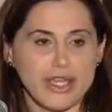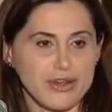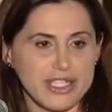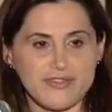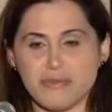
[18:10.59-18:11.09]

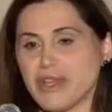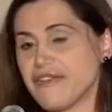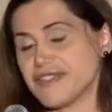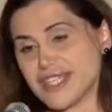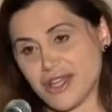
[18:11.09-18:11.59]
whether it's from
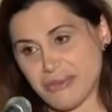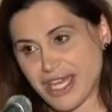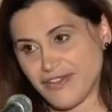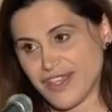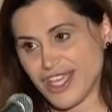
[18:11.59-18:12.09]
lifestyle
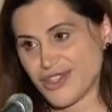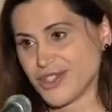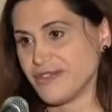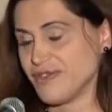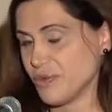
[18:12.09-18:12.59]

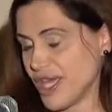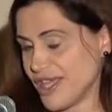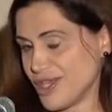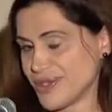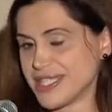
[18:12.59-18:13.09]
modification of the way
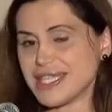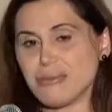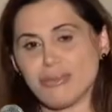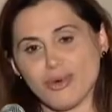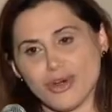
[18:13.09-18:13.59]
that you
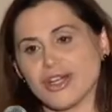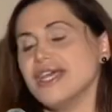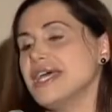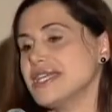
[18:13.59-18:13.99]
sleep or